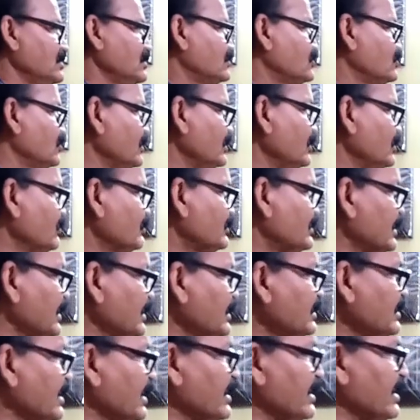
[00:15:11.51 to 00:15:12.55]
So you see
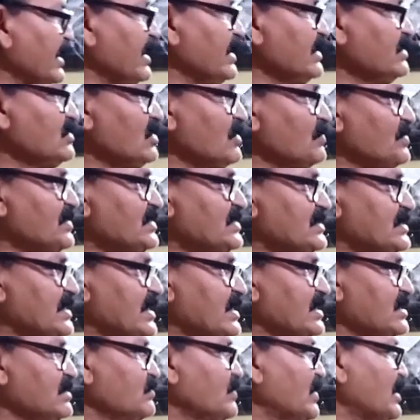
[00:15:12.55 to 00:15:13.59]
the length of a
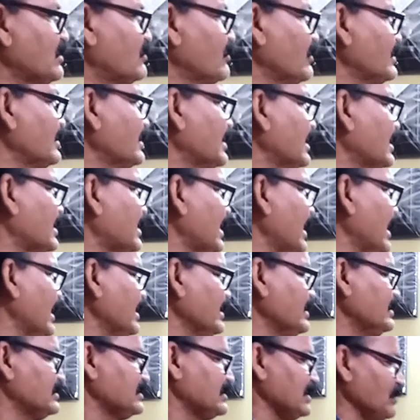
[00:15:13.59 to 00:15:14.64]
string between the
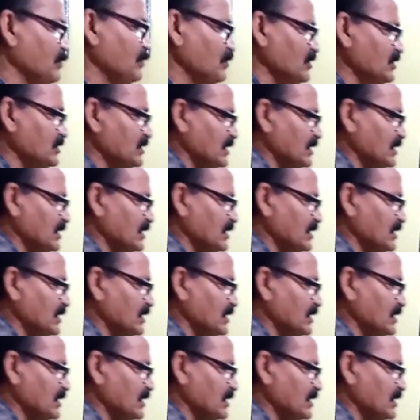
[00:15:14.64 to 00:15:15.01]
kite. Suppose